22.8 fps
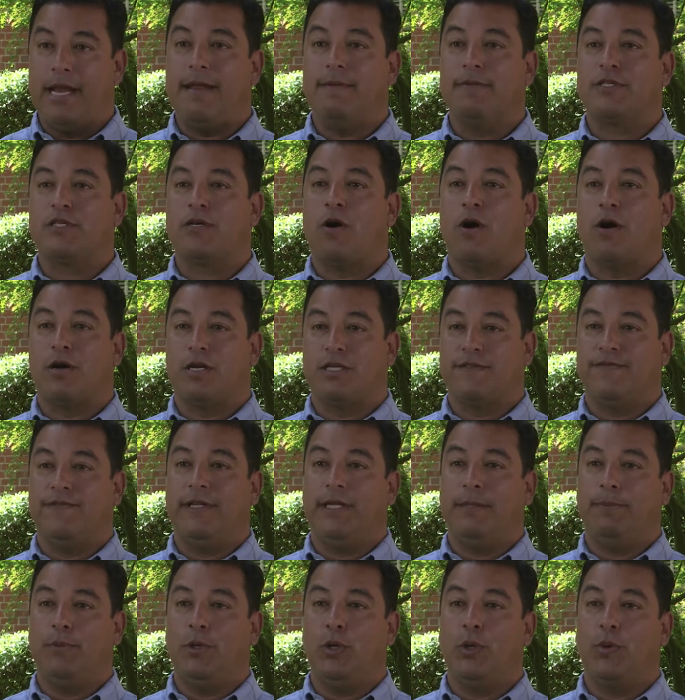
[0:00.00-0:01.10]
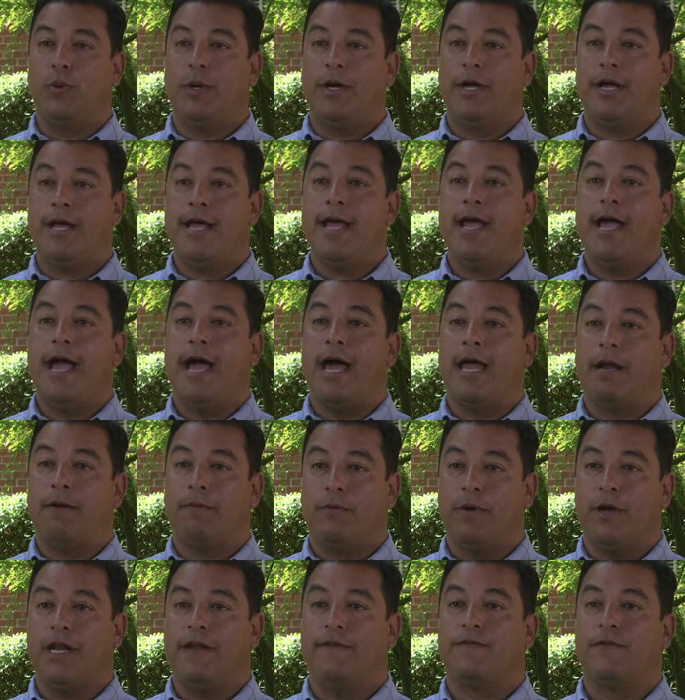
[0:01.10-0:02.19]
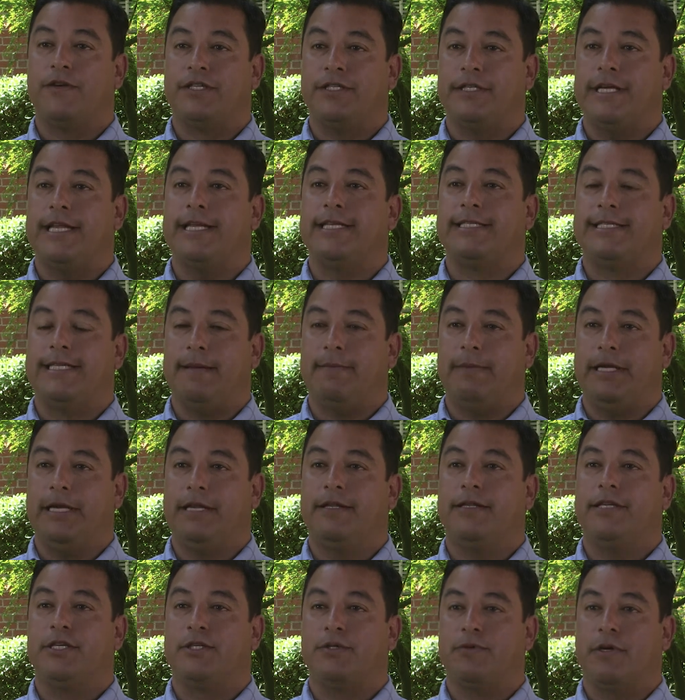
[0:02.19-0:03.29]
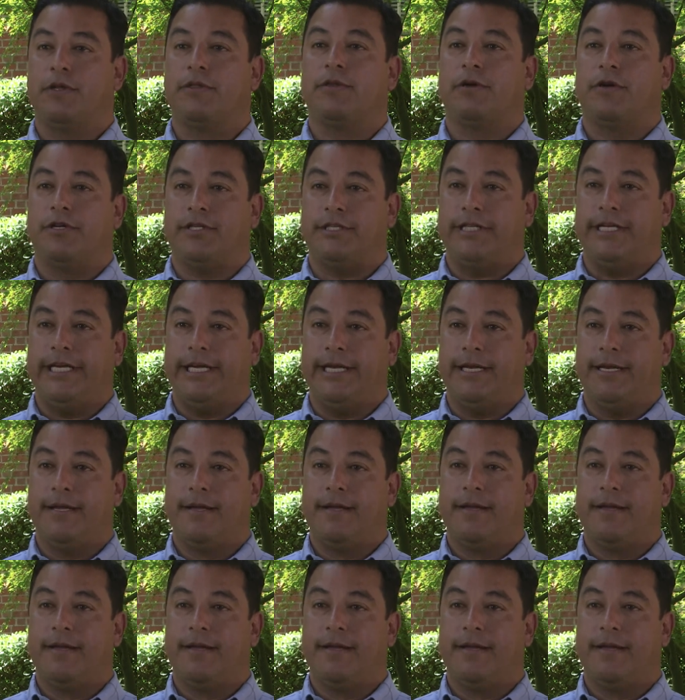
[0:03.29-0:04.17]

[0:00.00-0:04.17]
name is Carlos Villapudua, and I'm running for State Assembly District 13.